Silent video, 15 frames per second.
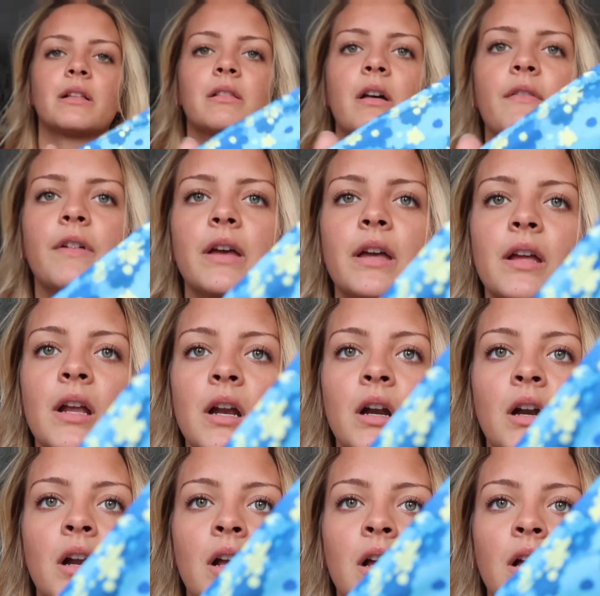I love it.
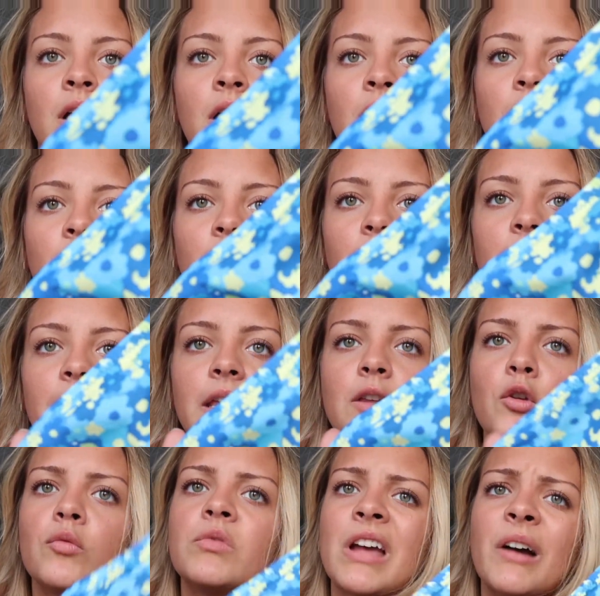Like
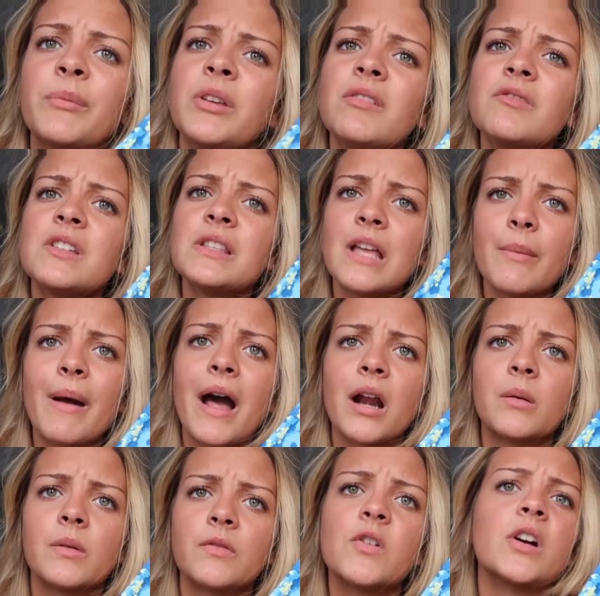you tell me you've seen that
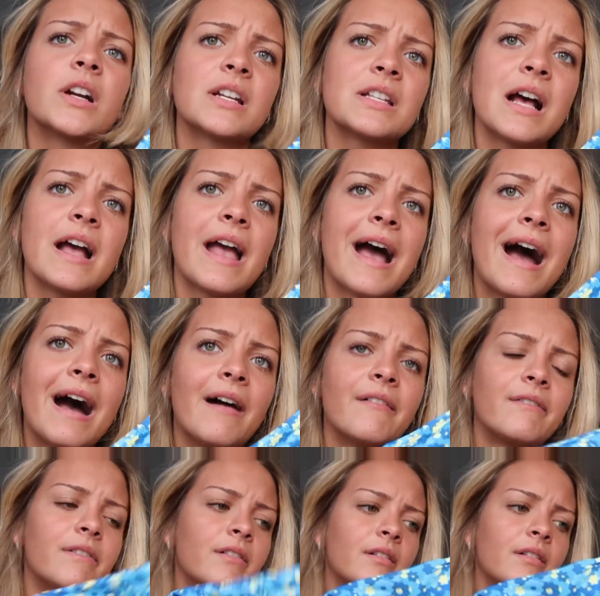pattern before, cause I have.